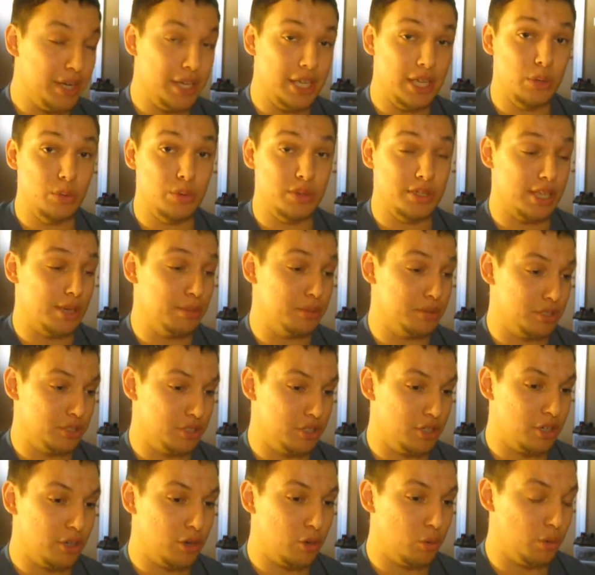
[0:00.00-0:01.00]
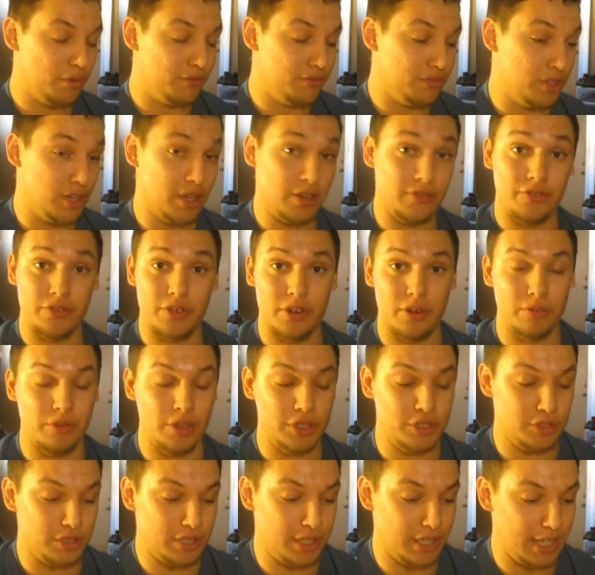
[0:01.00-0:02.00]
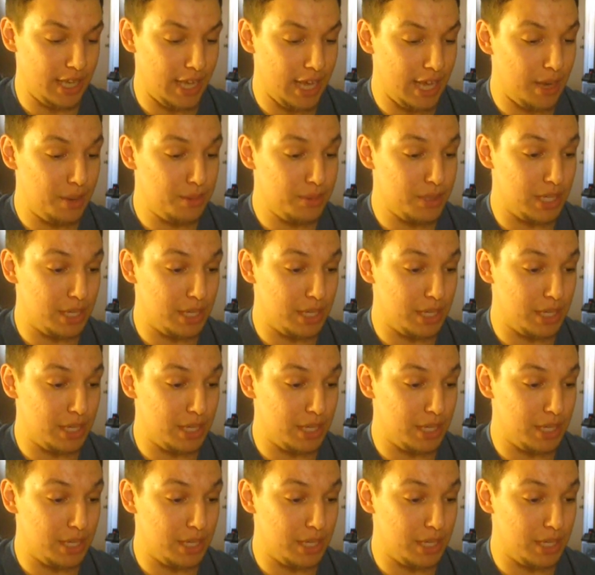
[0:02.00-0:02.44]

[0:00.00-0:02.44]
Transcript: he was able to go with Doug from Retro City Games,